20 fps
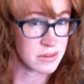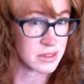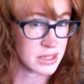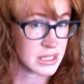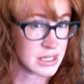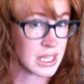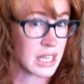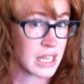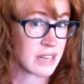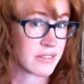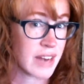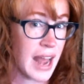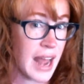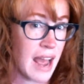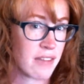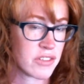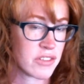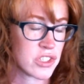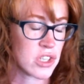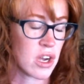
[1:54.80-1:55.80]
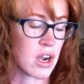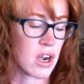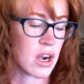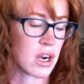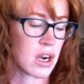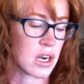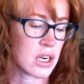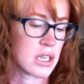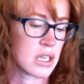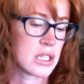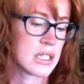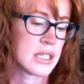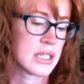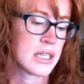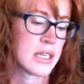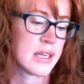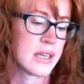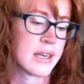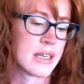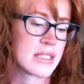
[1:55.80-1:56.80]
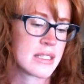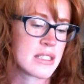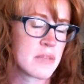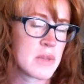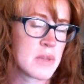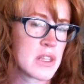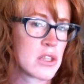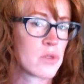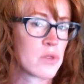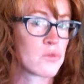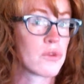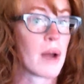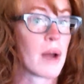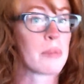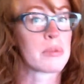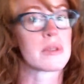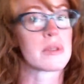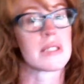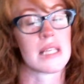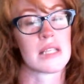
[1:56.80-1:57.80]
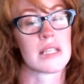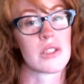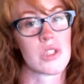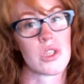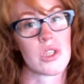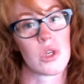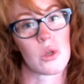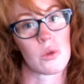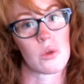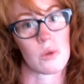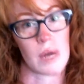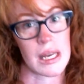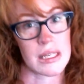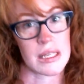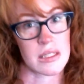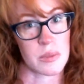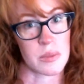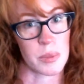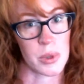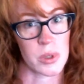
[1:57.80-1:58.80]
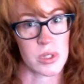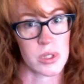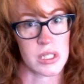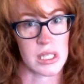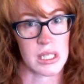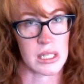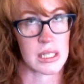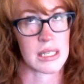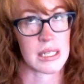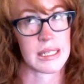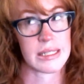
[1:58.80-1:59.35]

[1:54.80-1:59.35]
it's kind of an avatar. It's something that represents you as a person